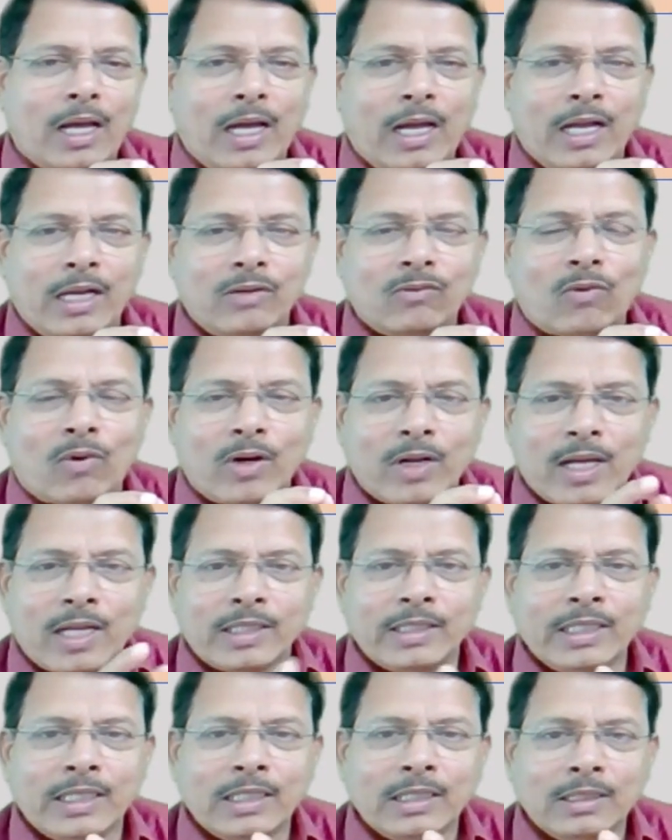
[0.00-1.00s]
And what
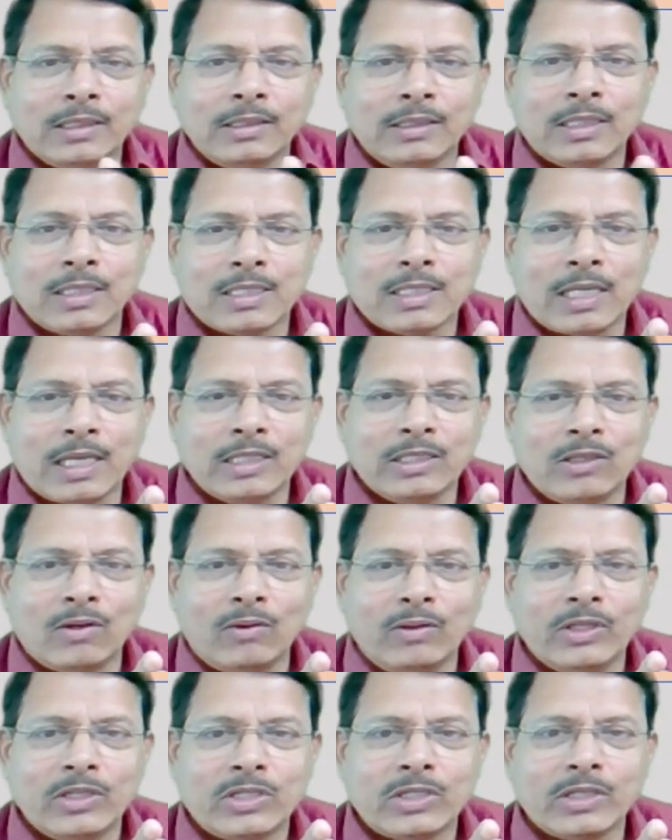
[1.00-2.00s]
are they? Just I
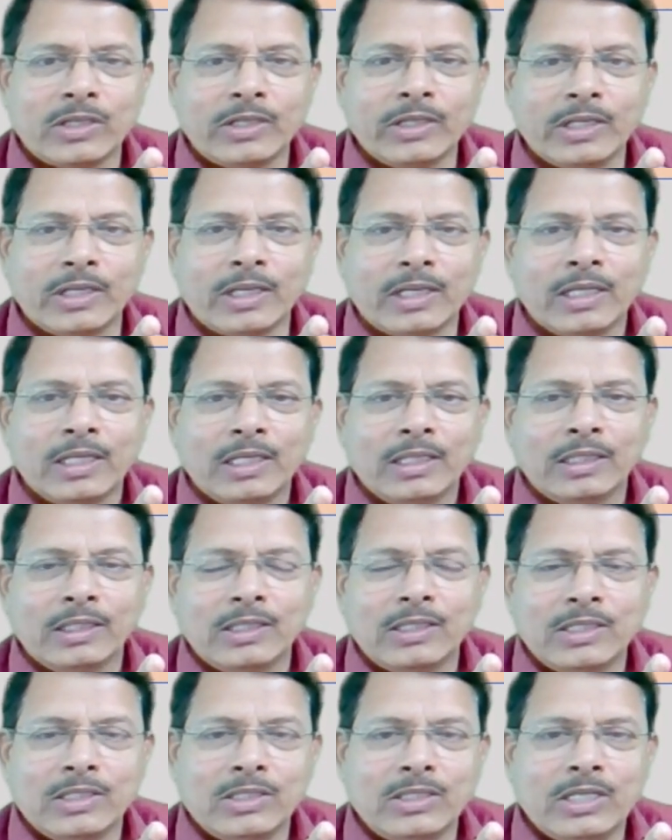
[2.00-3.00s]
have listed here.
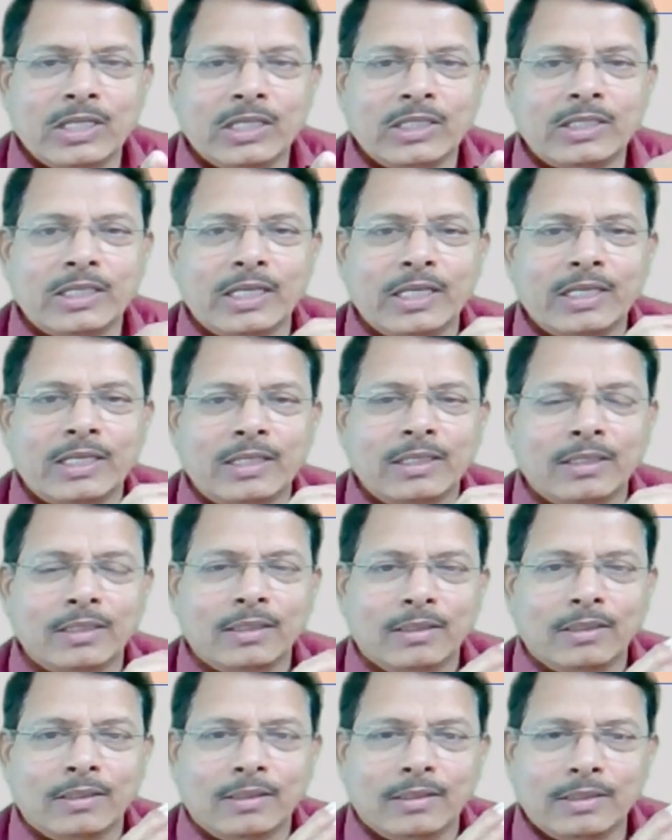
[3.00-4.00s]
This is JZ,
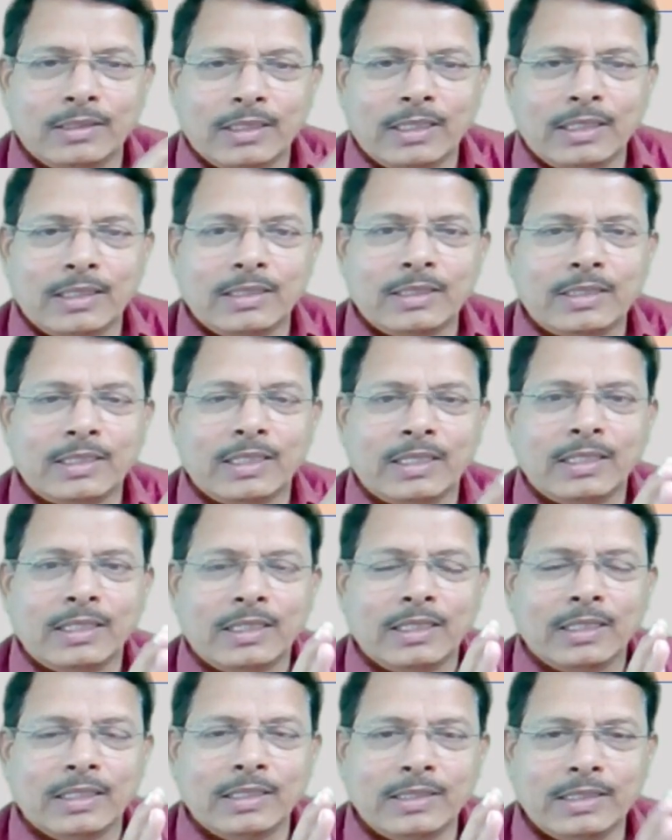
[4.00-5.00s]

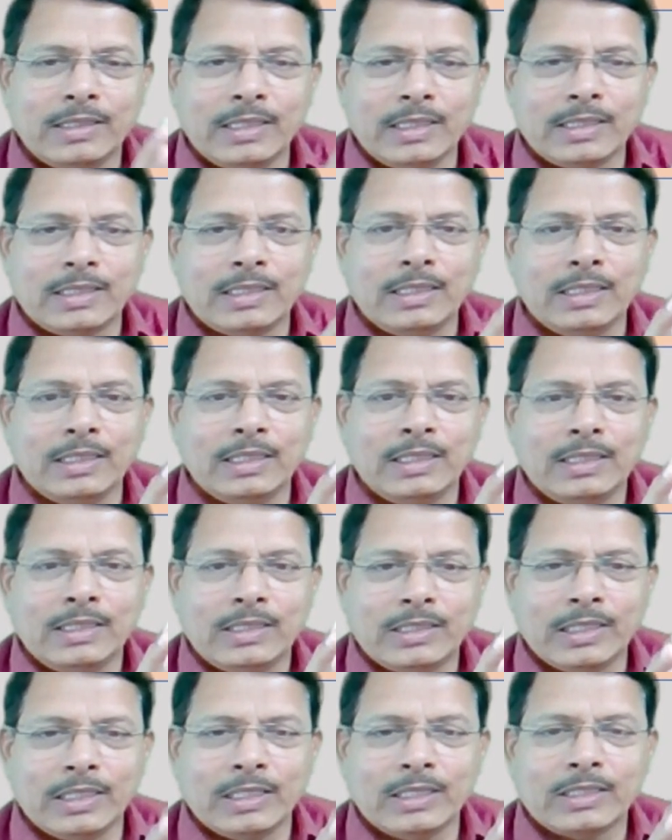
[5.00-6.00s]
JNZ, JC,
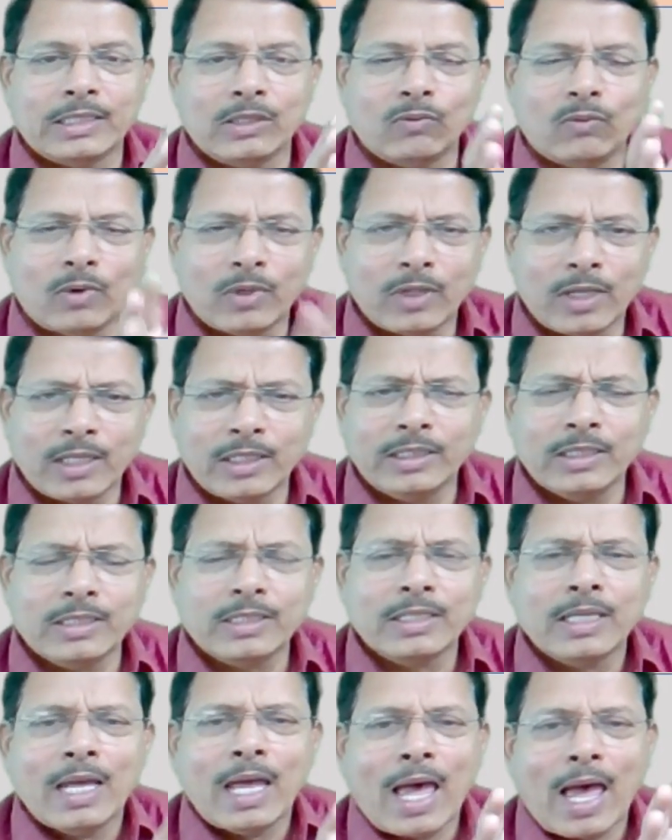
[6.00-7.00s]
JNC. What are
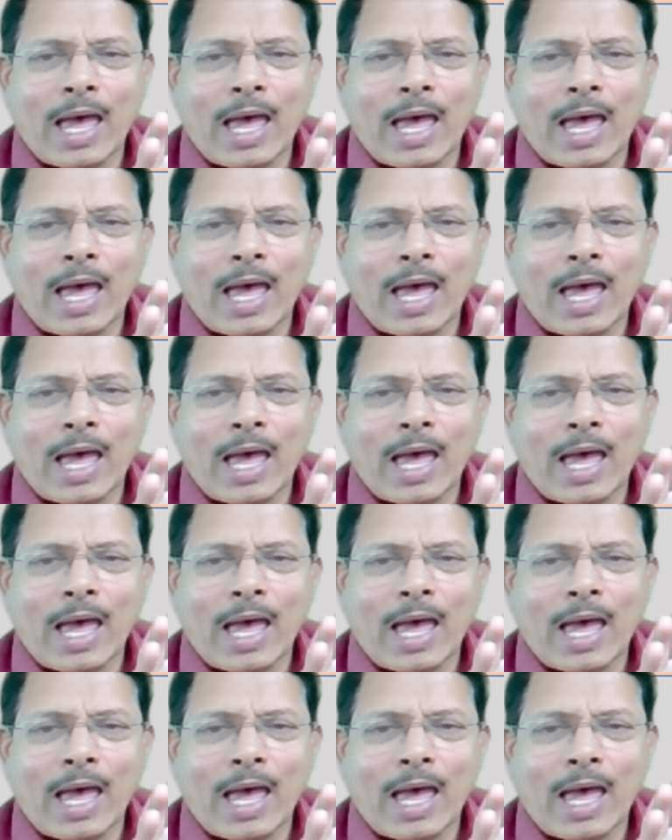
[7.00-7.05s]
these?